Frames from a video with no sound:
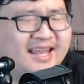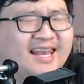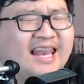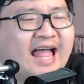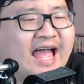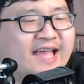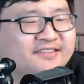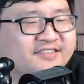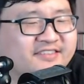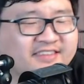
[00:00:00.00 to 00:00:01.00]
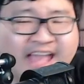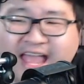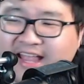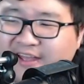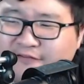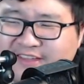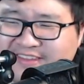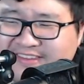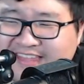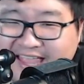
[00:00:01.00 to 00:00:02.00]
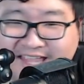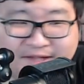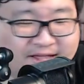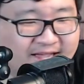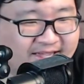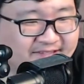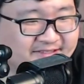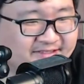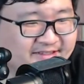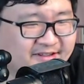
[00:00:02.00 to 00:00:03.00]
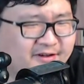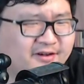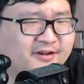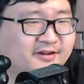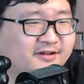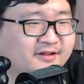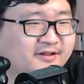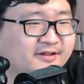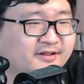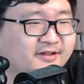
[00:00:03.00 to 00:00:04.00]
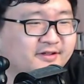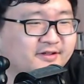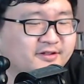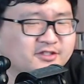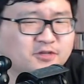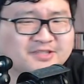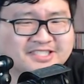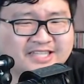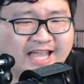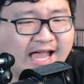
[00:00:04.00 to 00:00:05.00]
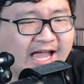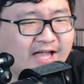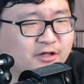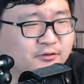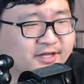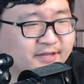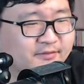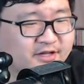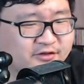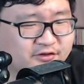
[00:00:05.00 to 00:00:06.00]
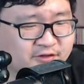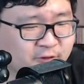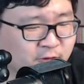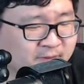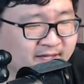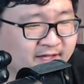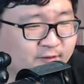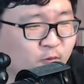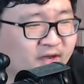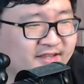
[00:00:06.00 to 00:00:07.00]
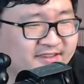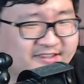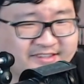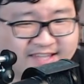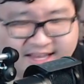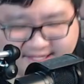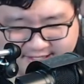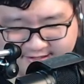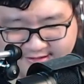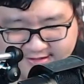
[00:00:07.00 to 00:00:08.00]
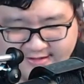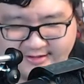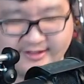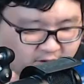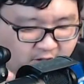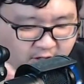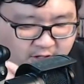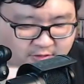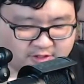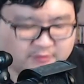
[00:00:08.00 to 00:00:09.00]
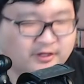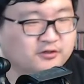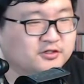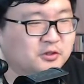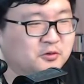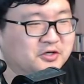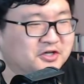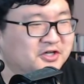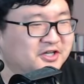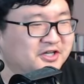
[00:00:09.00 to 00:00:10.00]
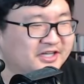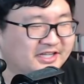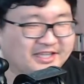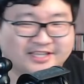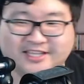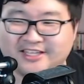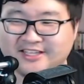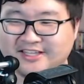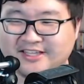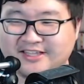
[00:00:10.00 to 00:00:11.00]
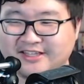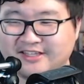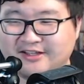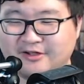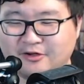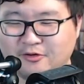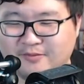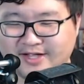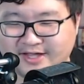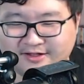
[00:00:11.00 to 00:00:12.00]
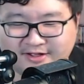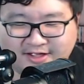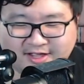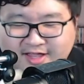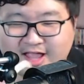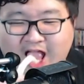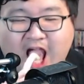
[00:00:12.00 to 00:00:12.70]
My last snack of the day, guys. Oh, so much calorie I'm consuming in one sitting. Oh, it smells so good. Oh my god.